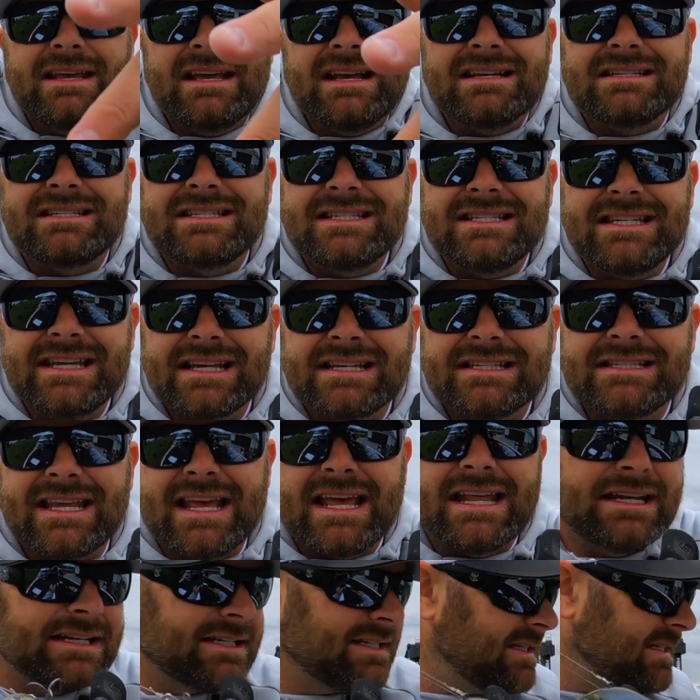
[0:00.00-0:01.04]
a 6
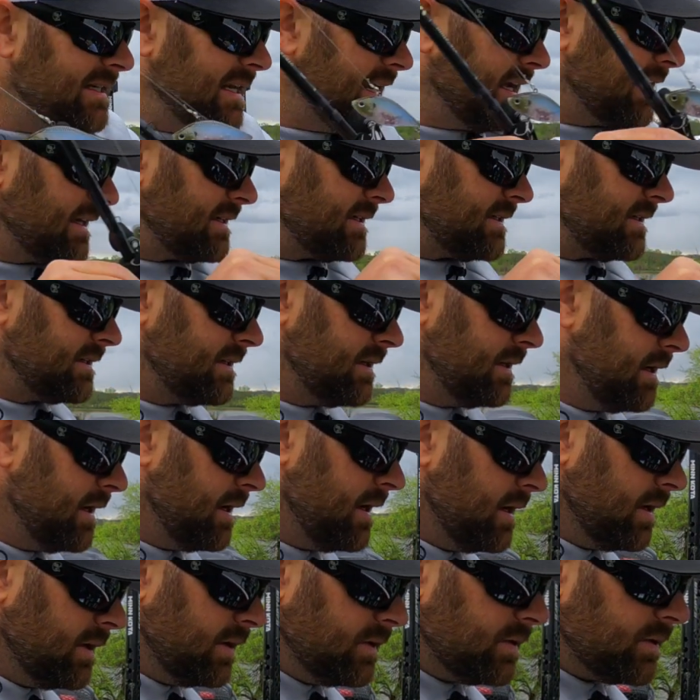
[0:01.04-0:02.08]
and a 6.
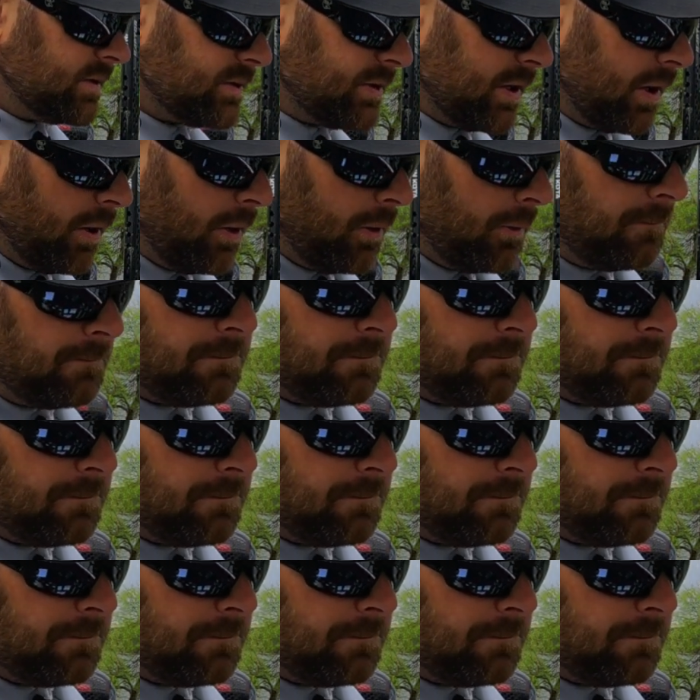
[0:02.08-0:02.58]
So